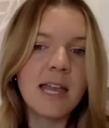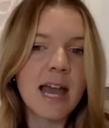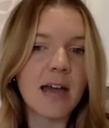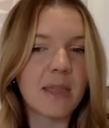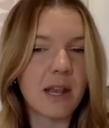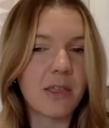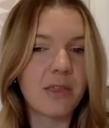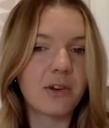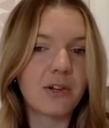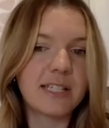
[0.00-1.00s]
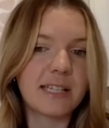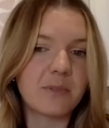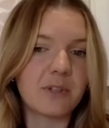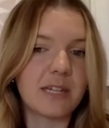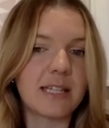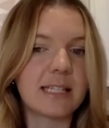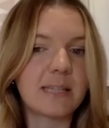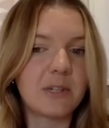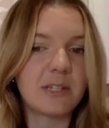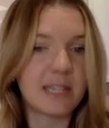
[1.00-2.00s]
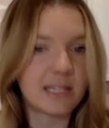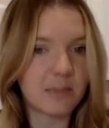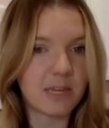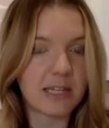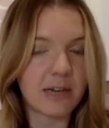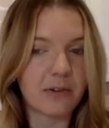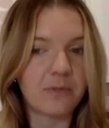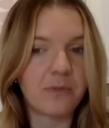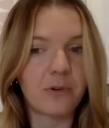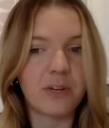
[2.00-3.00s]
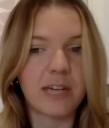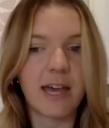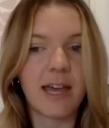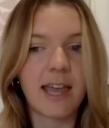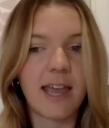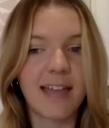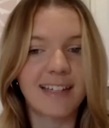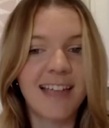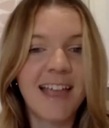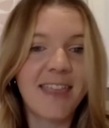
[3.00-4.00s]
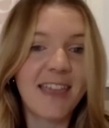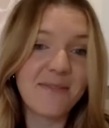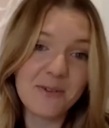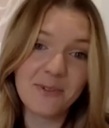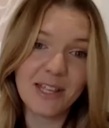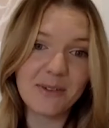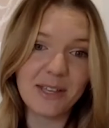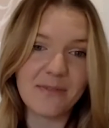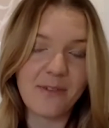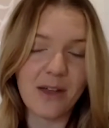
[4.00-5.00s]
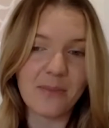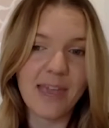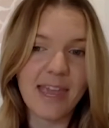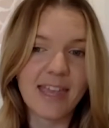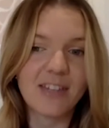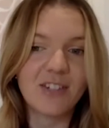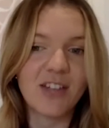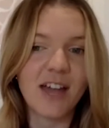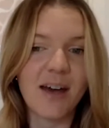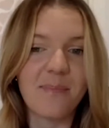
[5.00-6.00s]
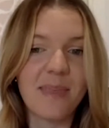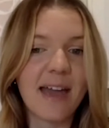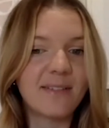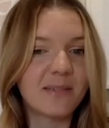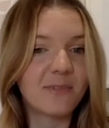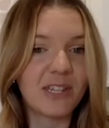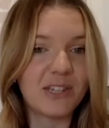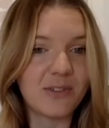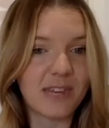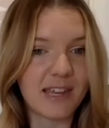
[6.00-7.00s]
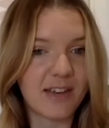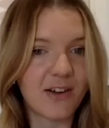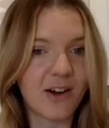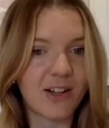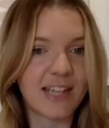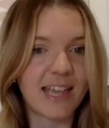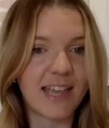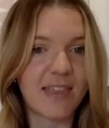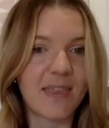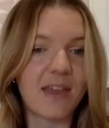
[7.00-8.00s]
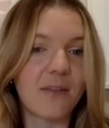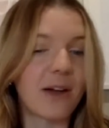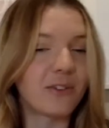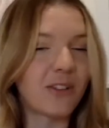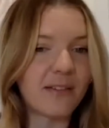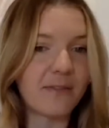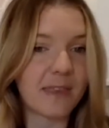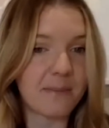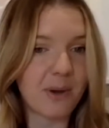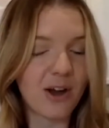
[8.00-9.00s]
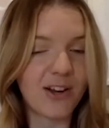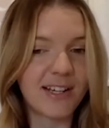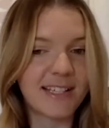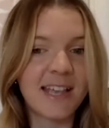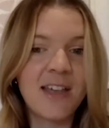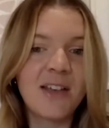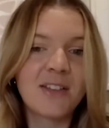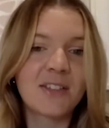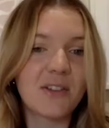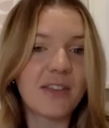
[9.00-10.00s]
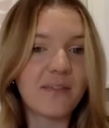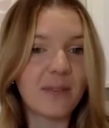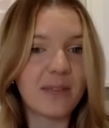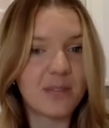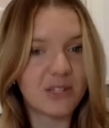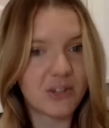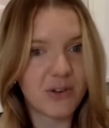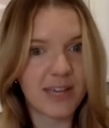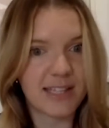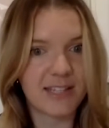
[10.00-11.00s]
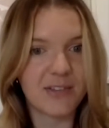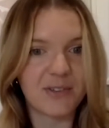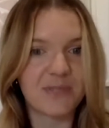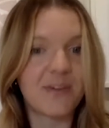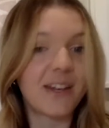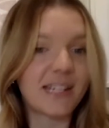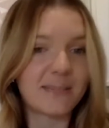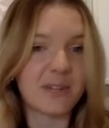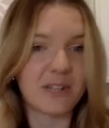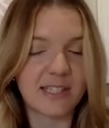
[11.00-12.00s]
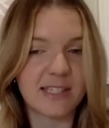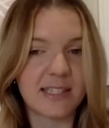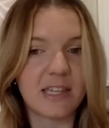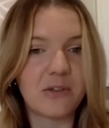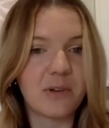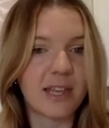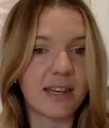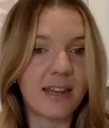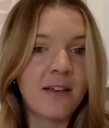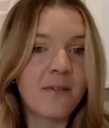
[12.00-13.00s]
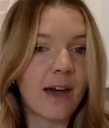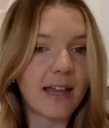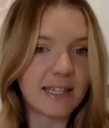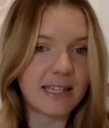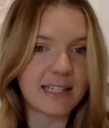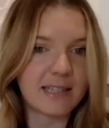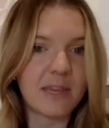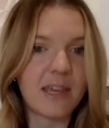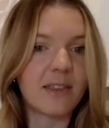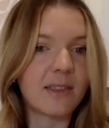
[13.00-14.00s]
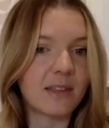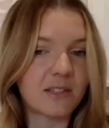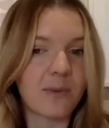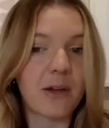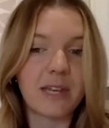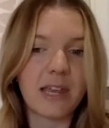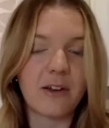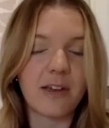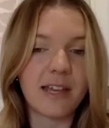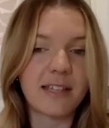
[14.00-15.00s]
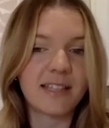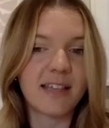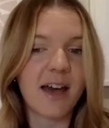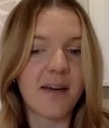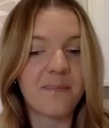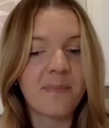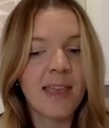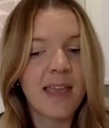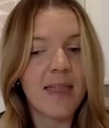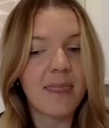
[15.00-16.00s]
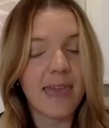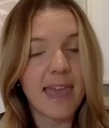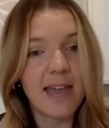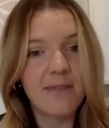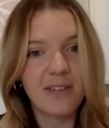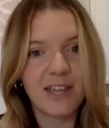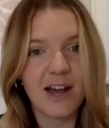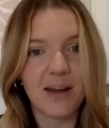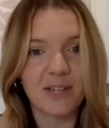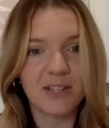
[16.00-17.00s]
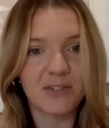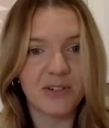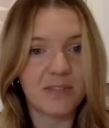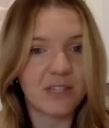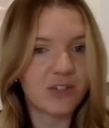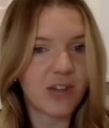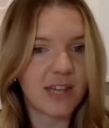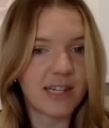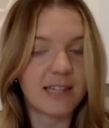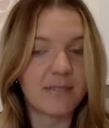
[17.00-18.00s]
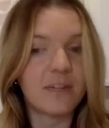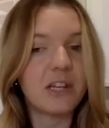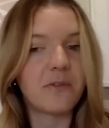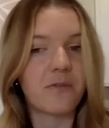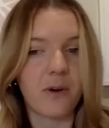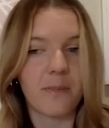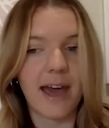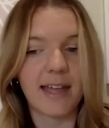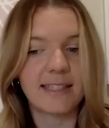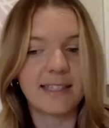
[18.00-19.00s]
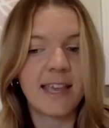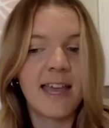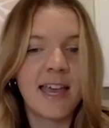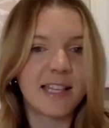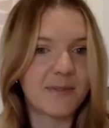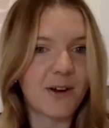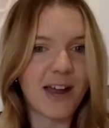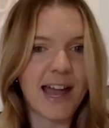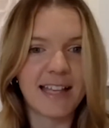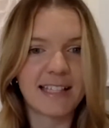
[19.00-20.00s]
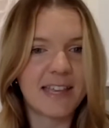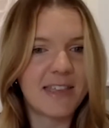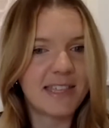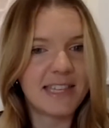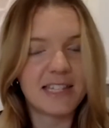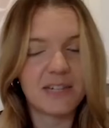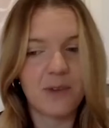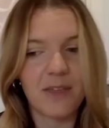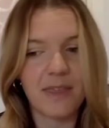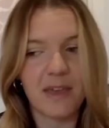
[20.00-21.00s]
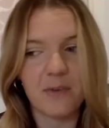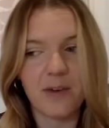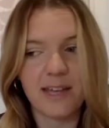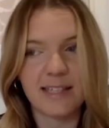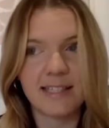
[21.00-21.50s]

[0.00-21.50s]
And then a third example is Experience Kissimmee down in Florida. And they have a really, really fun page. They have some really unique content in that they are around a lot of theme parks. So they've really been showcasing those fun experiences that you can find in Kissimmee and the surrounding areas. And they have really hopped on sort of these trendy video formats, as far as, I think they did one that was